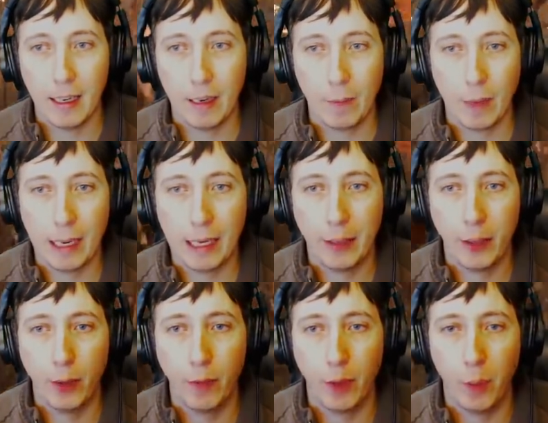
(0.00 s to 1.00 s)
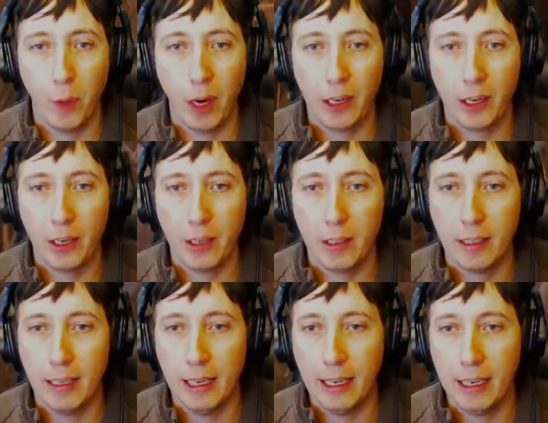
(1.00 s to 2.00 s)
right out over the water.
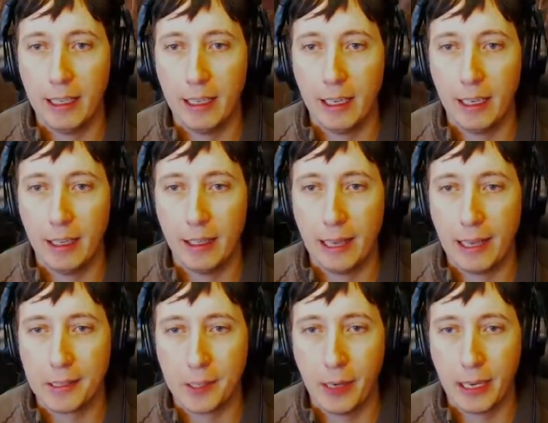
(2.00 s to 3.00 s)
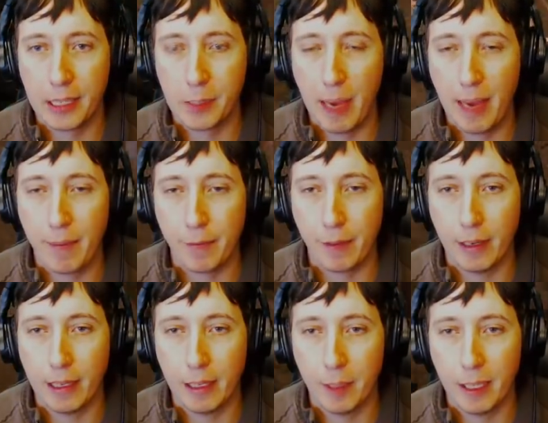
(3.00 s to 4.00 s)
And that's our next map for
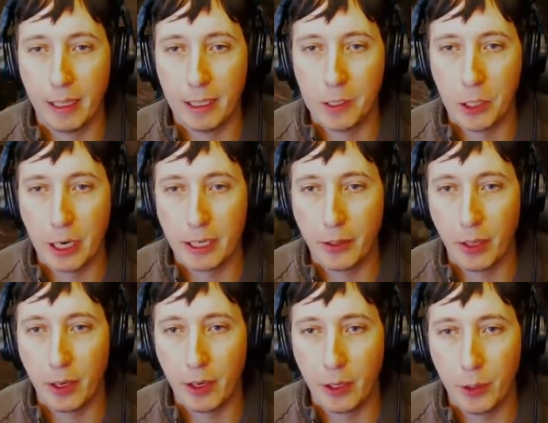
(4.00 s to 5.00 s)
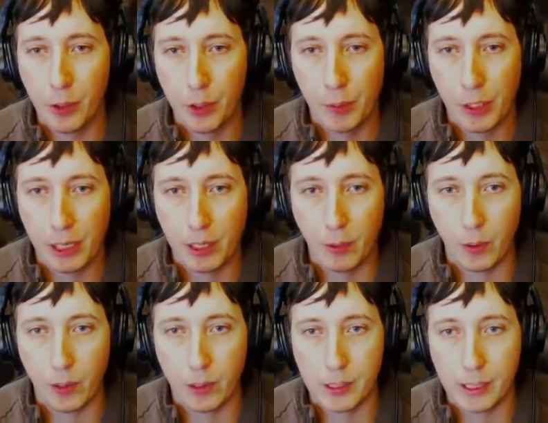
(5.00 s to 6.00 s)
anybody that's checked out our YouTube channel
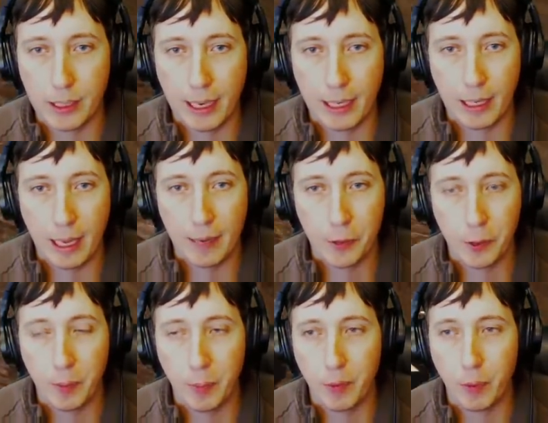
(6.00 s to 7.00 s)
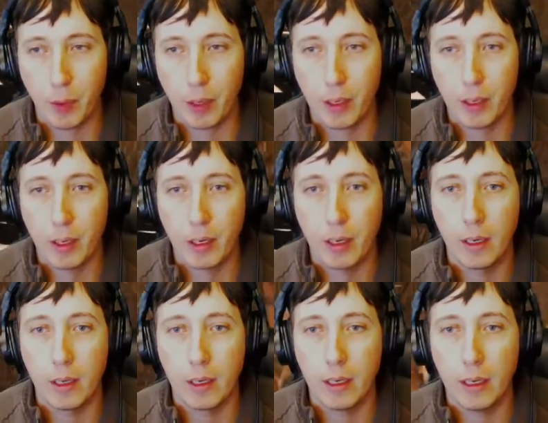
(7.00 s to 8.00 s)
or seen that live stream before.
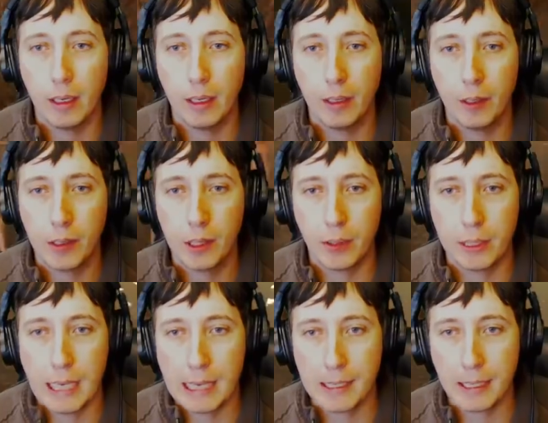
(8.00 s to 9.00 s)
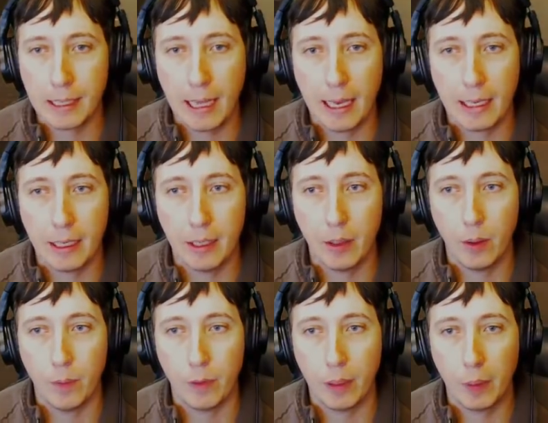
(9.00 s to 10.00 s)
they're still testing that, and
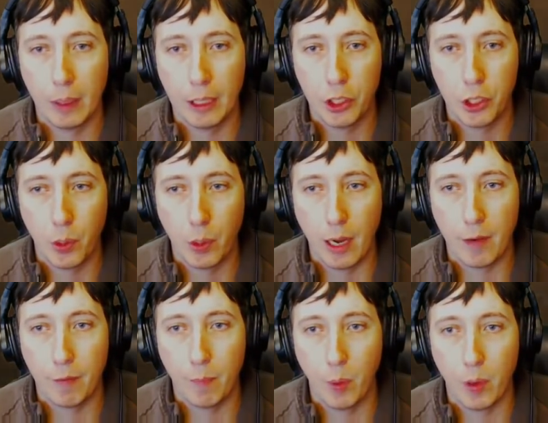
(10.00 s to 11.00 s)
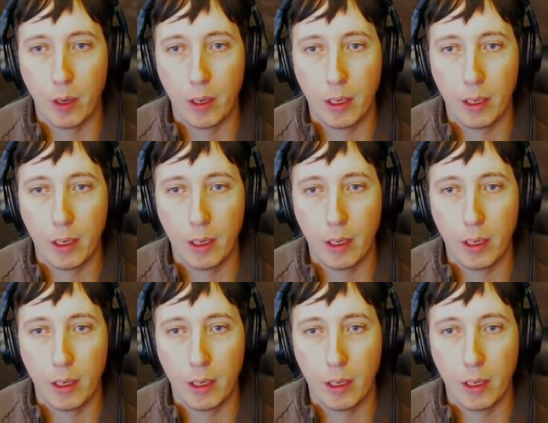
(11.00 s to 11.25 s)
hopefully we can show it off more